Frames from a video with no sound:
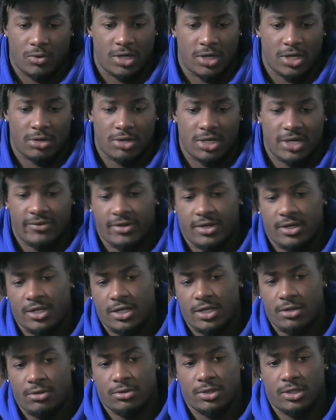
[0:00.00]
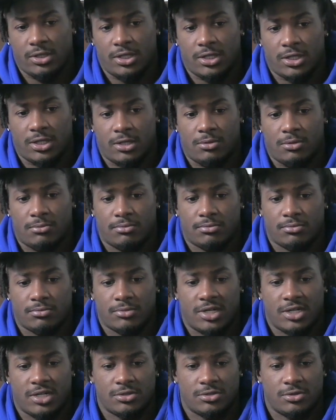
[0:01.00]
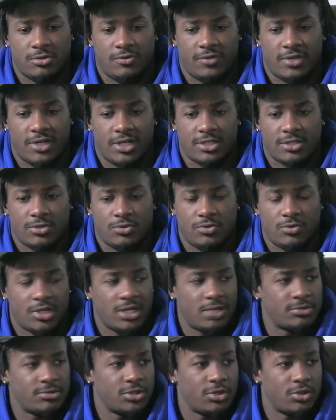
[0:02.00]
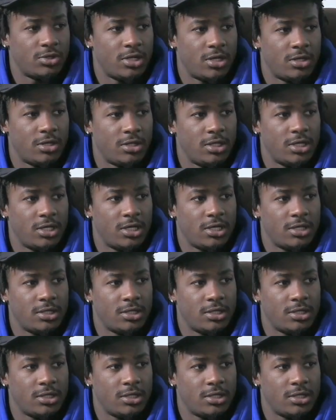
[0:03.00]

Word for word: I don't have a date on the um two five two camp showdown yet.